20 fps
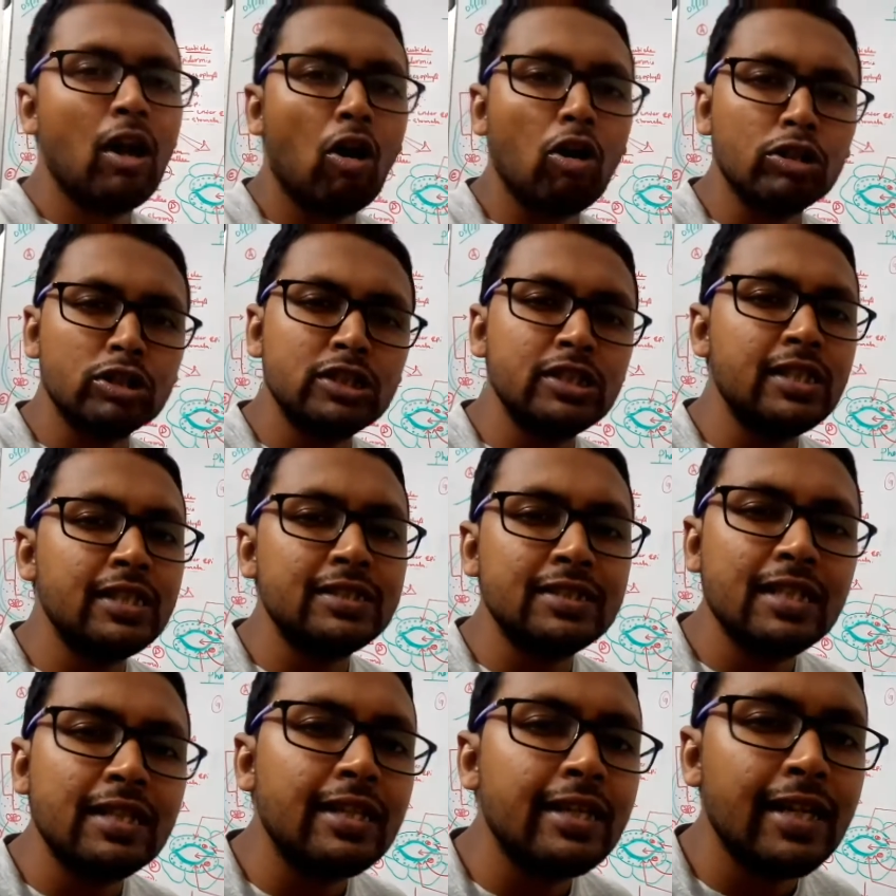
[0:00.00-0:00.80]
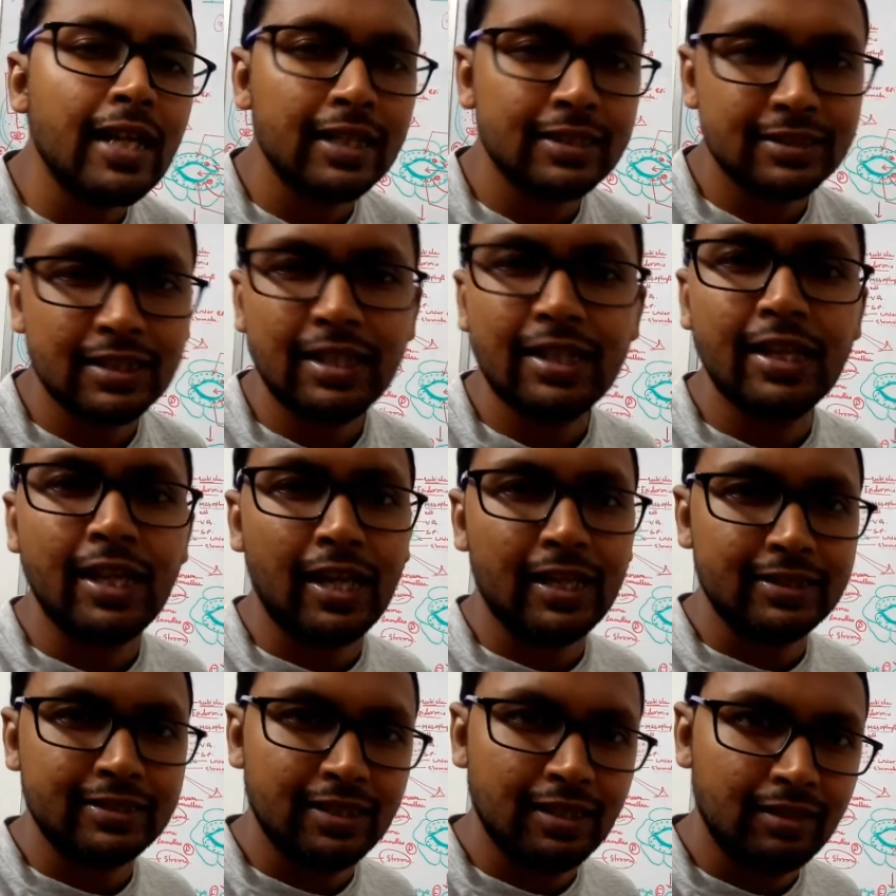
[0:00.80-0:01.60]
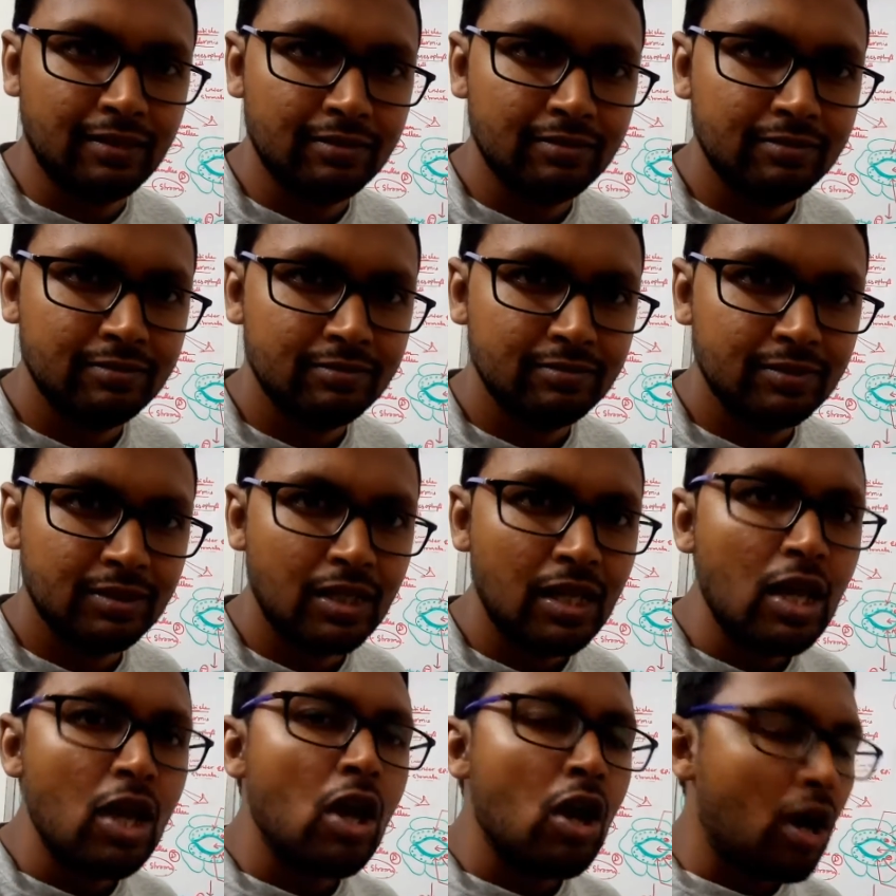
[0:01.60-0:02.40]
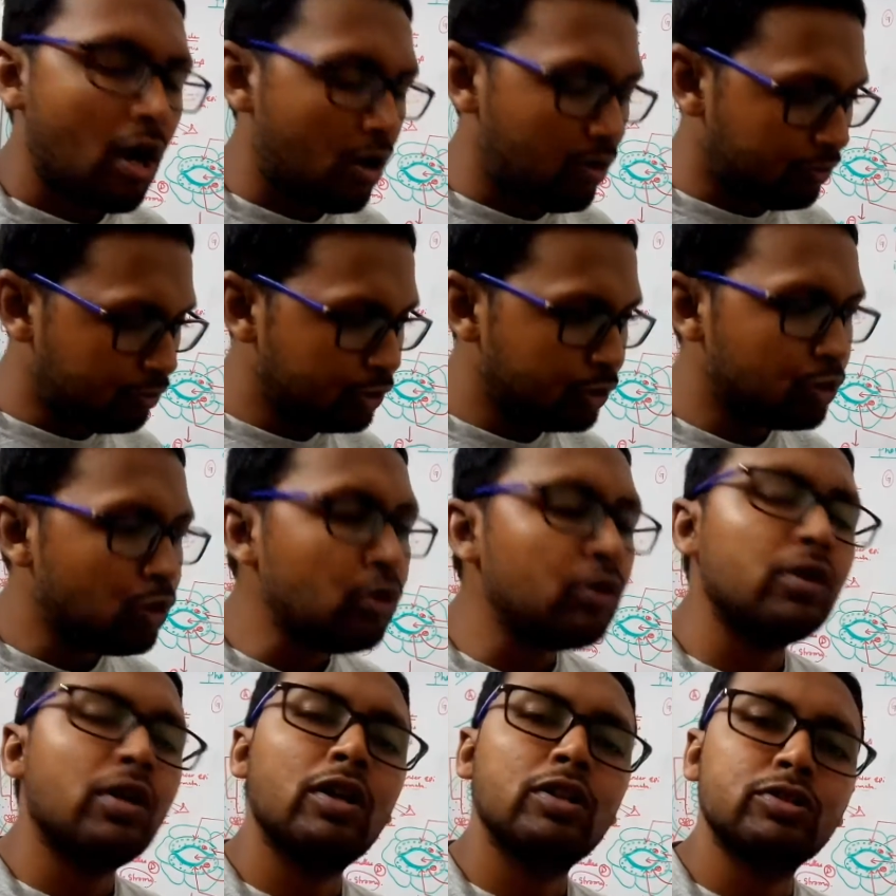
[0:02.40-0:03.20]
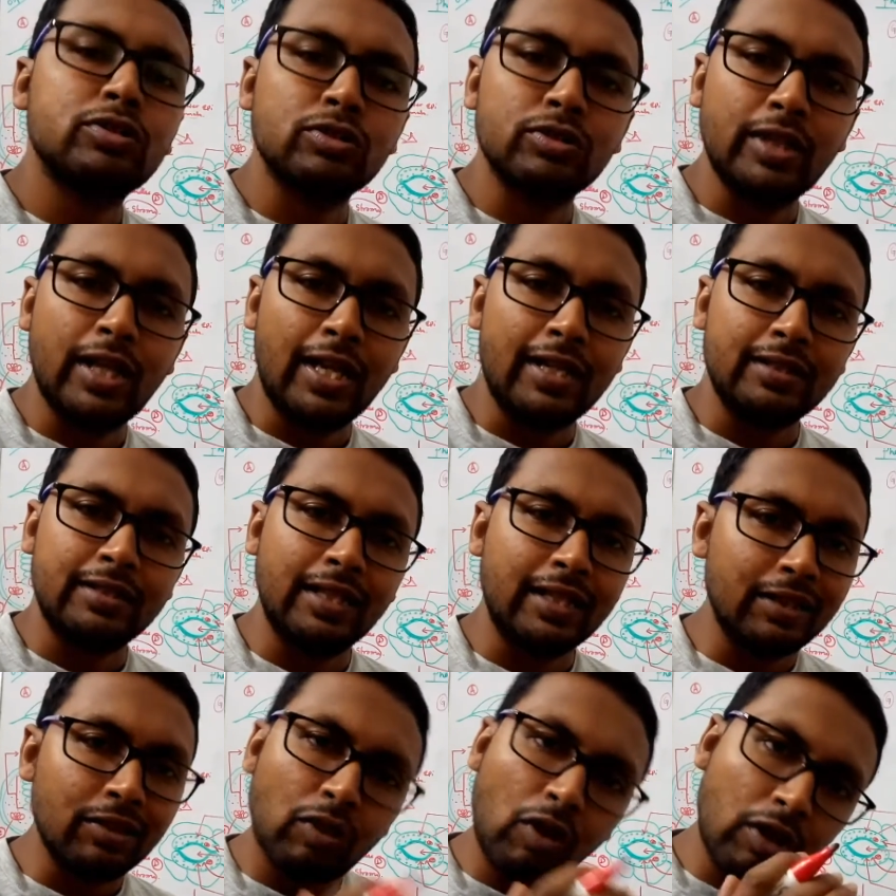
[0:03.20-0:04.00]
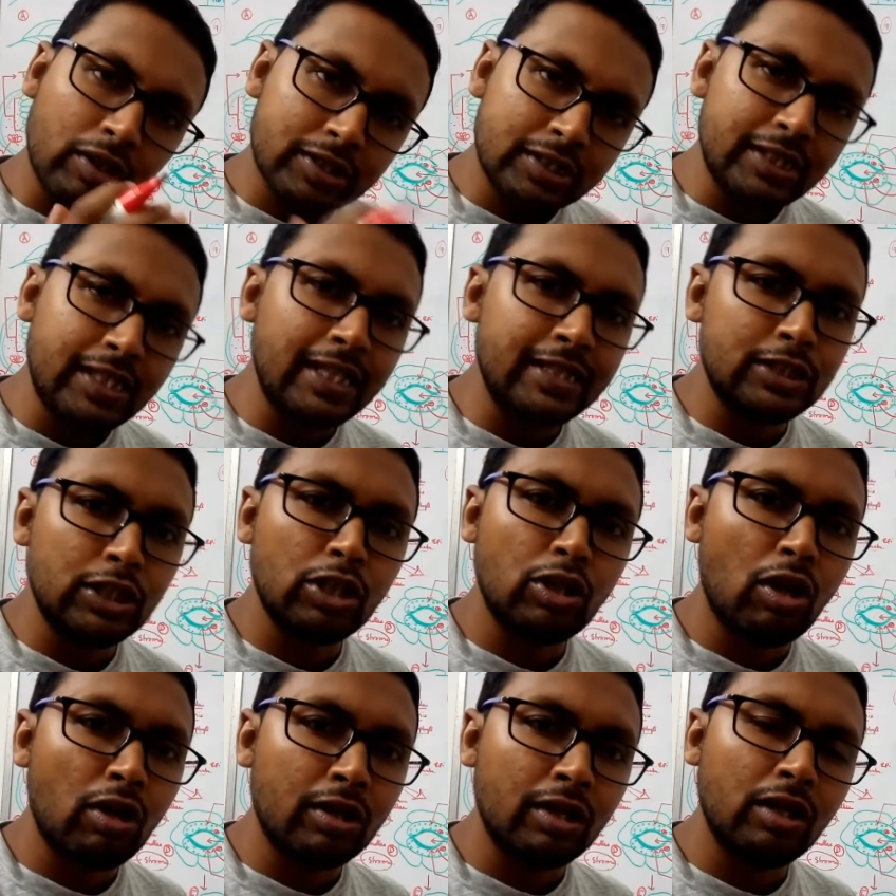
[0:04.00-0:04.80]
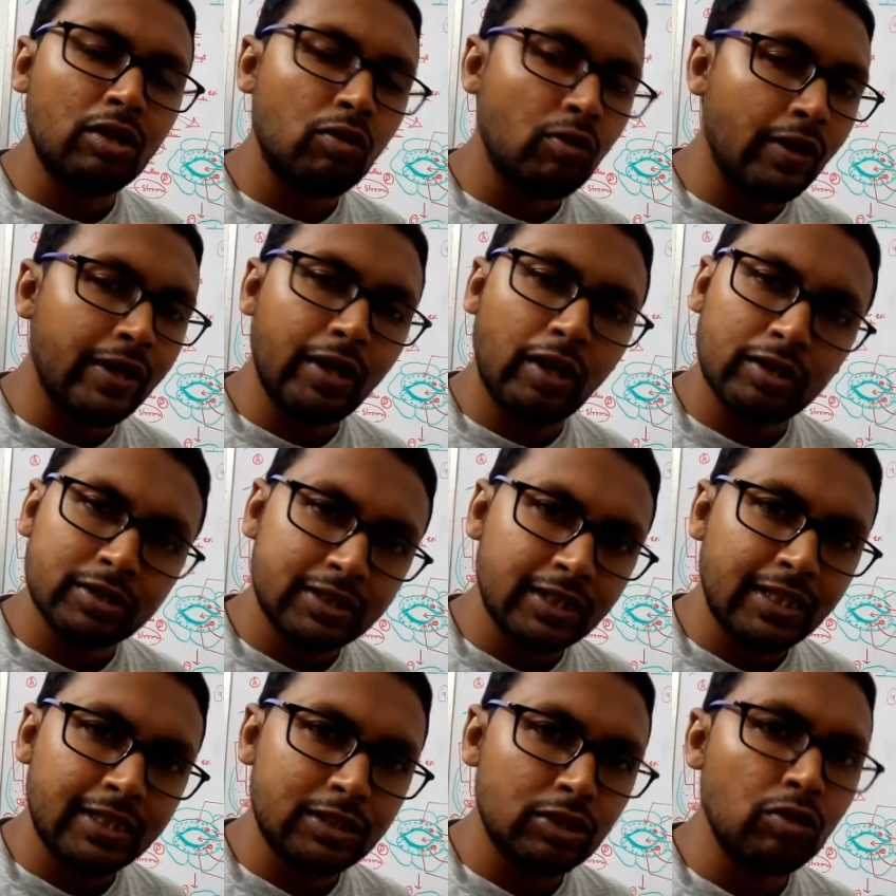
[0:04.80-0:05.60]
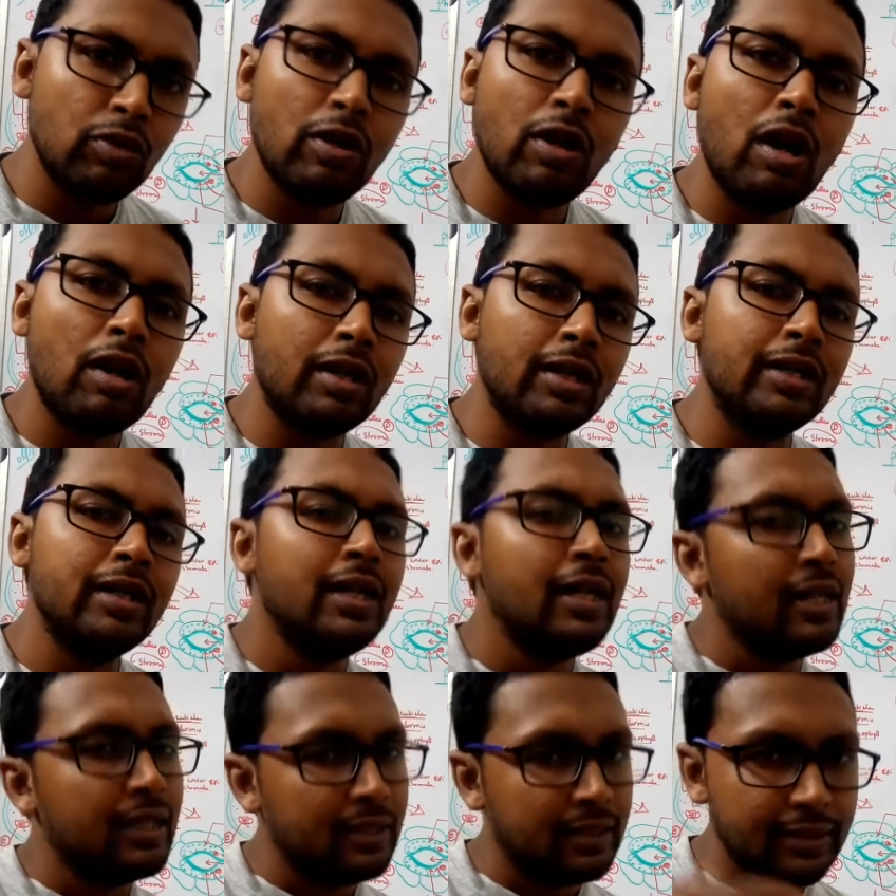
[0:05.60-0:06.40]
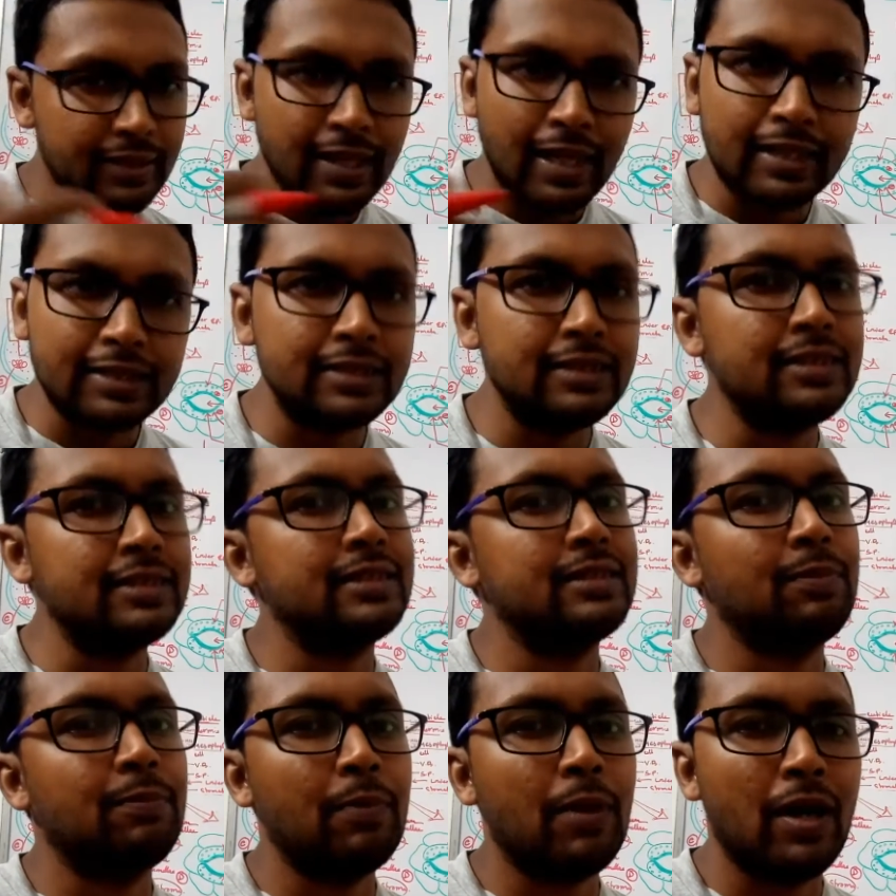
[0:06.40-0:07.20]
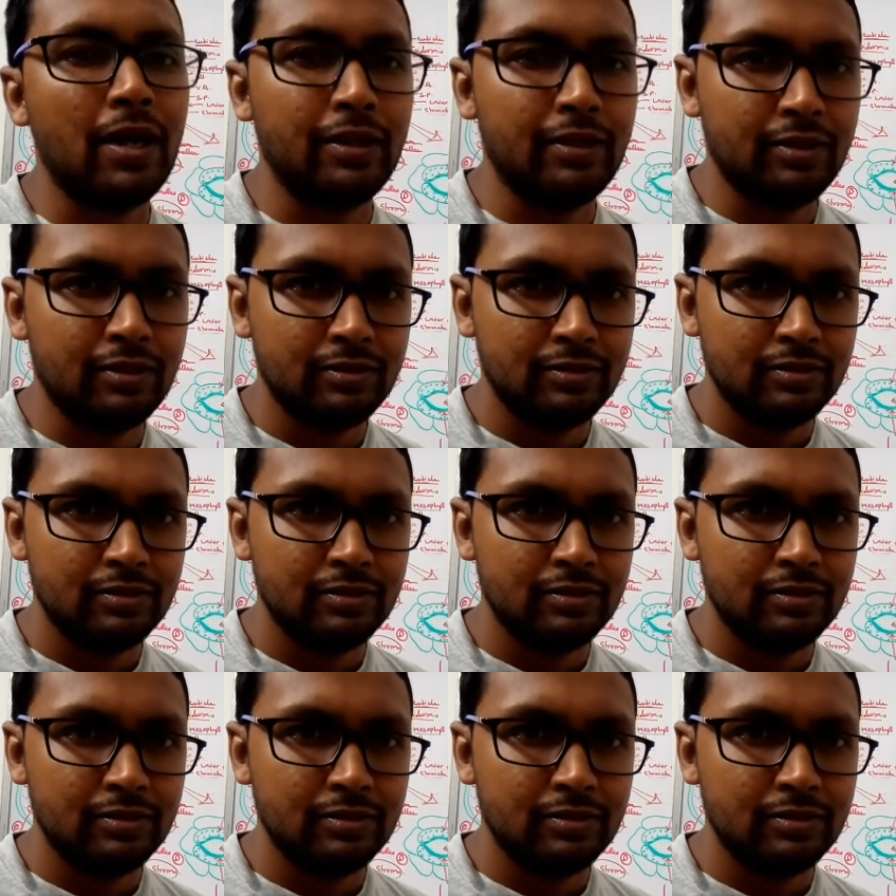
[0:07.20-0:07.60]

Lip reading: an oxidation reduction reaction. We know also that oxidation occur. When oxidation will occur, reduction is a part.